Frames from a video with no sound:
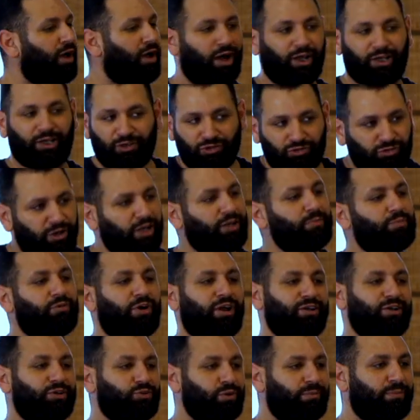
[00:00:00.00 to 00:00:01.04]
I can train
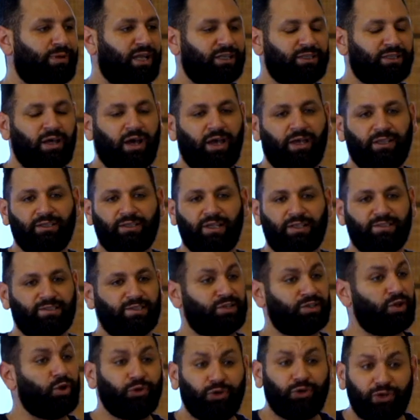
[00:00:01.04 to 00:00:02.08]
pregnant women at a high
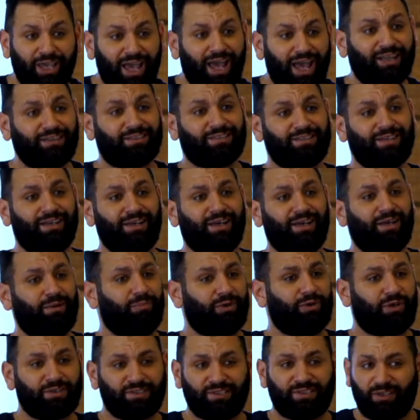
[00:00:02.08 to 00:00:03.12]
intensity. No, you can't,
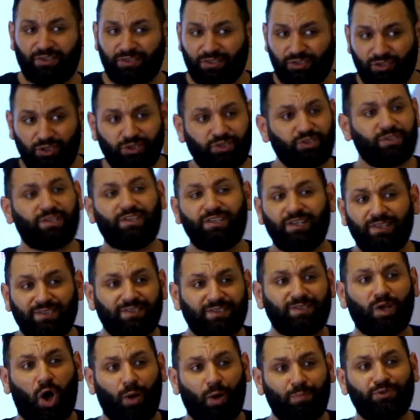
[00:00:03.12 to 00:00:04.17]
because there's just
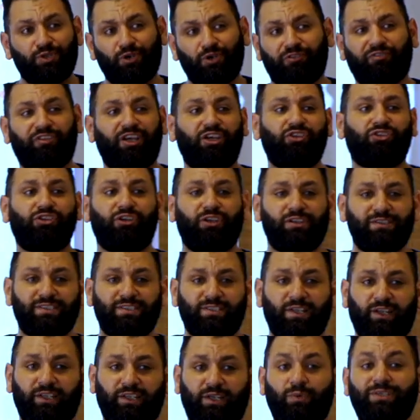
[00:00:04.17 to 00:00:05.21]
this observational
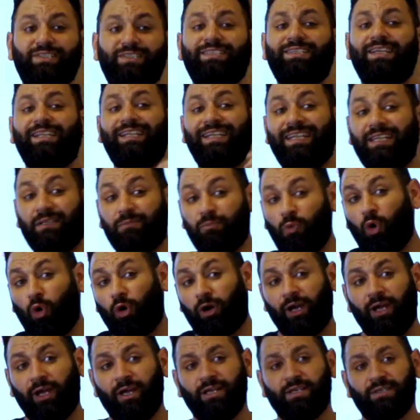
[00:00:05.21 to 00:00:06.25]
study. We still need
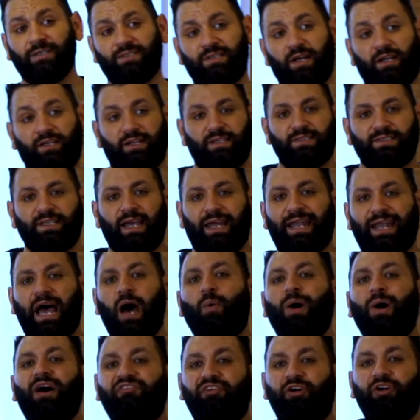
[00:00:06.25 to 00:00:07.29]
more studies. And
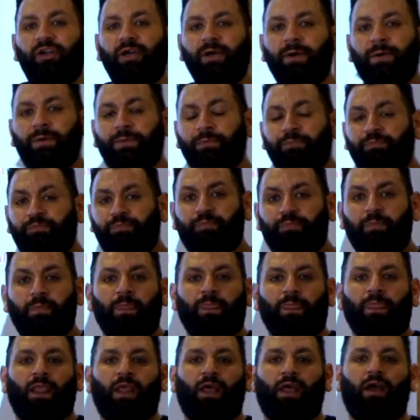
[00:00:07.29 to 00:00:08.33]
however,
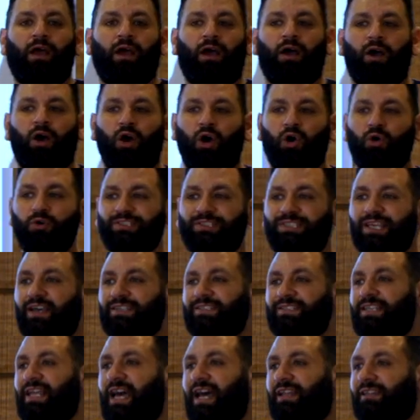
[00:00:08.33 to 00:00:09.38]
who
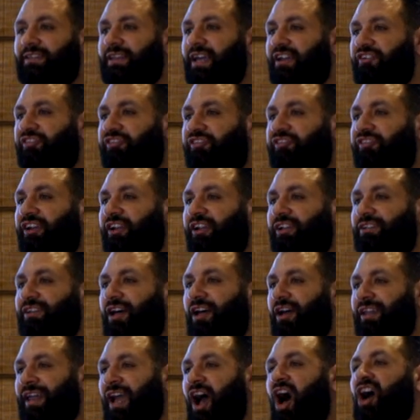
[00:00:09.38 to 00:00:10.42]
says that they
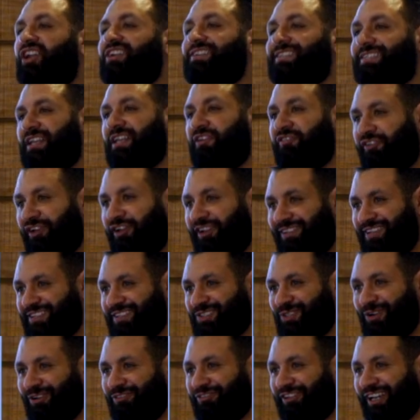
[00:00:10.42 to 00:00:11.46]
honestly filled the
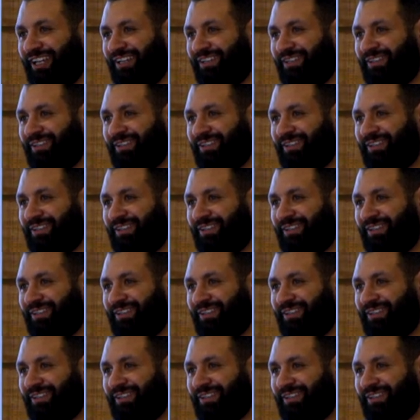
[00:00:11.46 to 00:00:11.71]
survey?